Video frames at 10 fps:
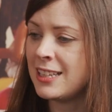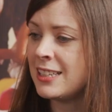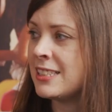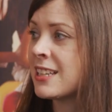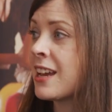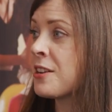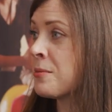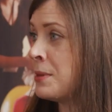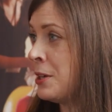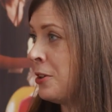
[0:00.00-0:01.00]
an entire
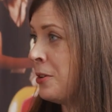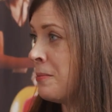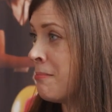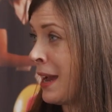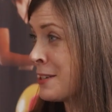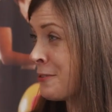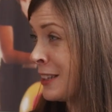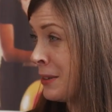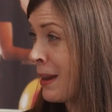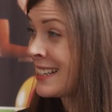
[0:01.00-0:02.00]
meal
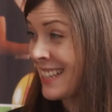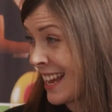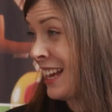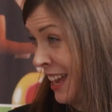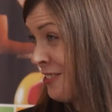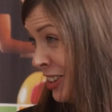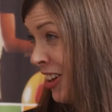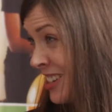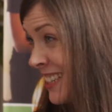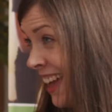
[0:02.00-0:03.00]
mindfully might take kind of a
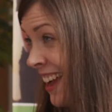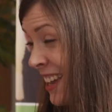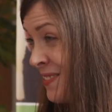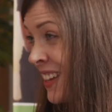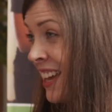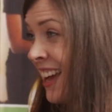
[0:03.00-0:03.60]
long time,